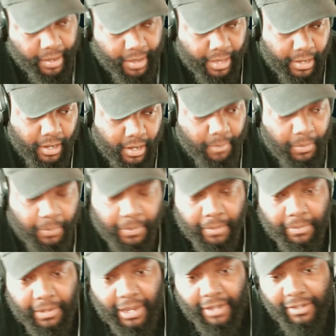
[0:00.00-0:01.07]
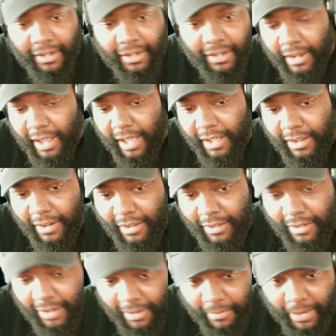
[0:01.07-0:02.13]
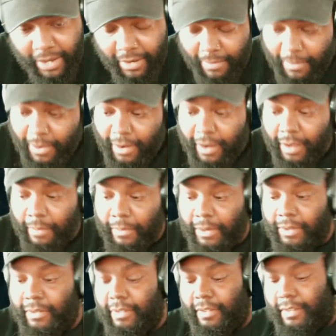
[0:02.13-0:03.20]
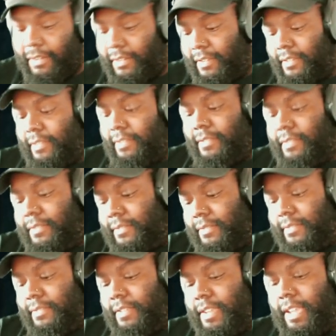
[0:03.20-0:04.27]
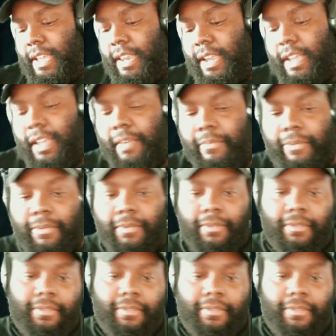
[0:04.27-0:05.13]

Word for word: they got a couple people out there now though that make good music. They got a couple.